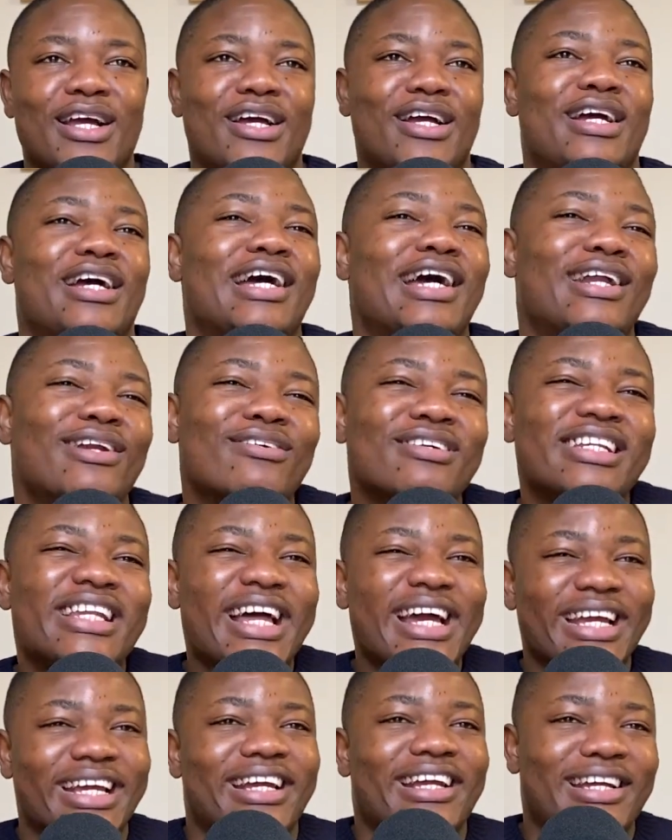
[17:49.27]
I don't
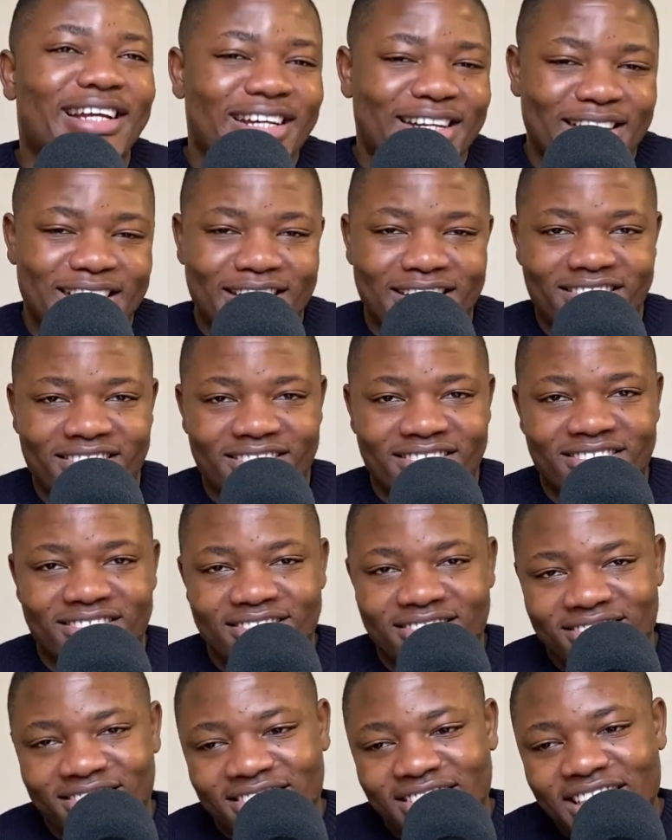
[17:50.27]
like
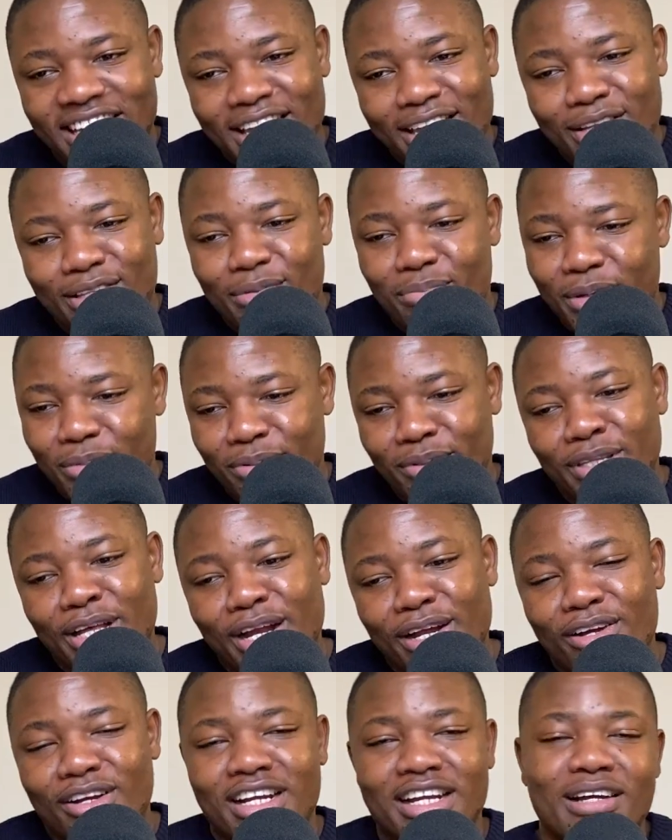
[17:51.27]
saying the people that are
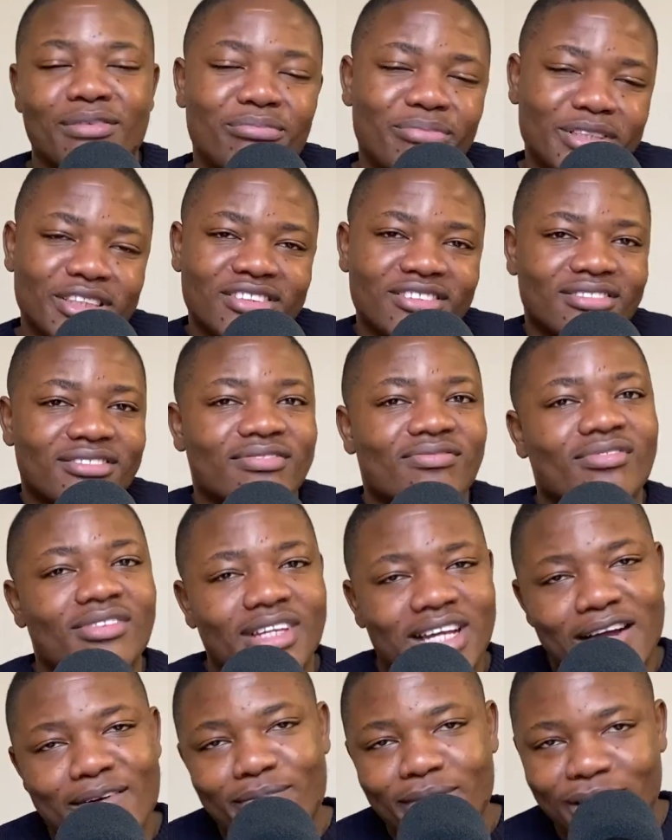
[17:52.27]
gonna come, but
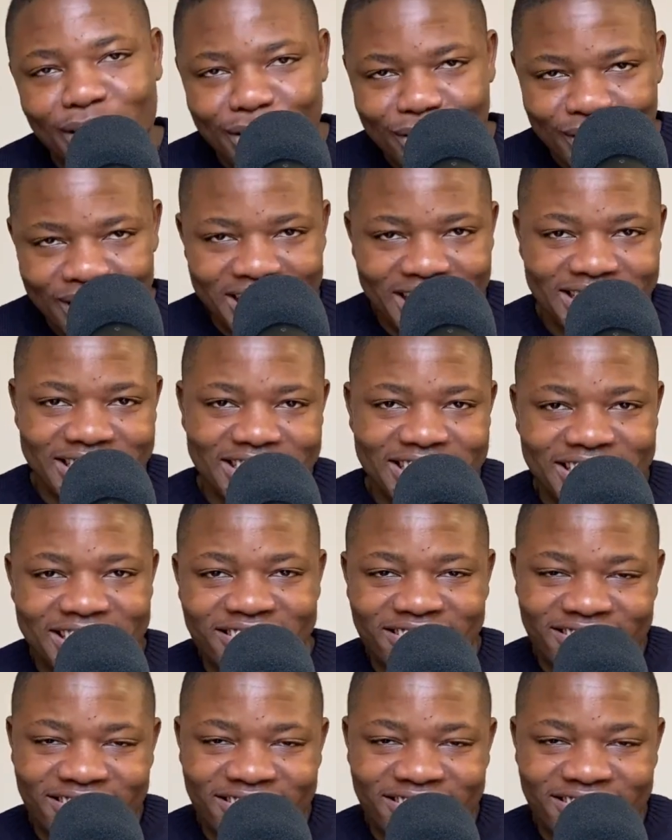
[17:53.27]
come next week and see.